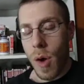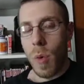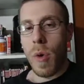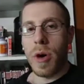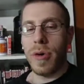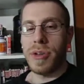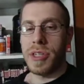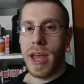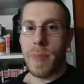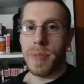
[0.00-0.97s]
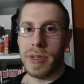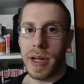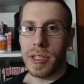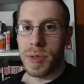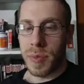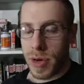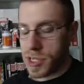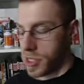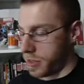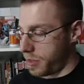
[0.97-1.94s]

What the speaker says: Water is an appetite suppressant.